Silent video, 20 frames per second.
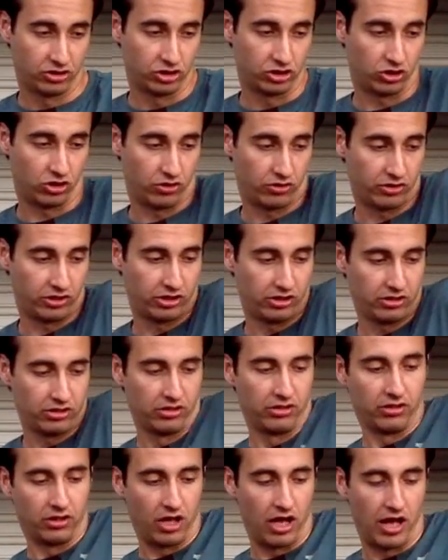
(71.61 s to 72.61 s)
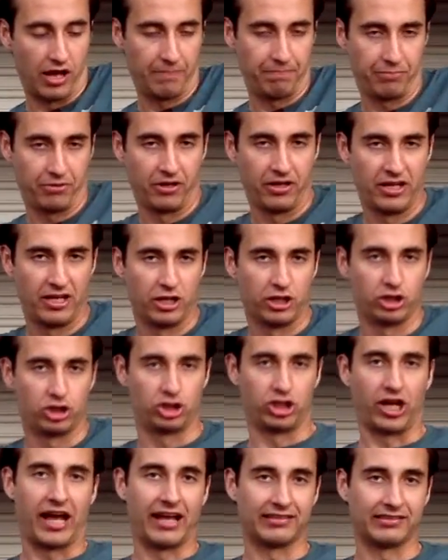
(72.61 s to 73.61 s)
shoulder, up,
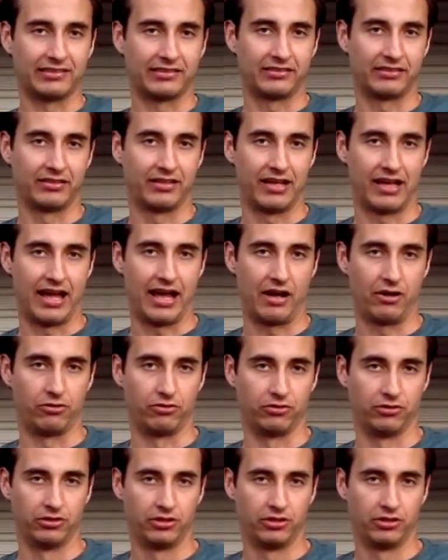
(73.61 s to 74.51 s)
chest, out.